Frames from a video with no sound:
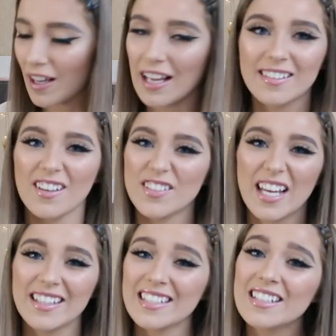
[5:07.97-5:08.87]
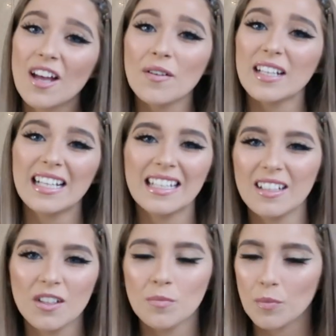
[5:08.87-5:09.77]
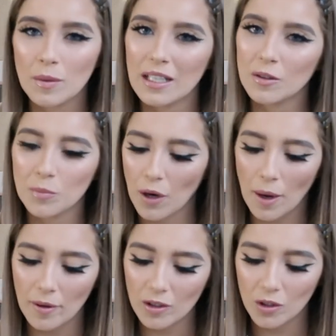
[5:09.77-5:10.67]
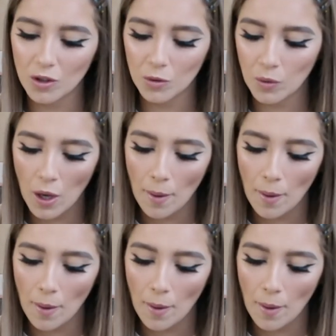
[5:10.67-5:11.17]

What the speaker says: As I've said, this is only a little Primark haul,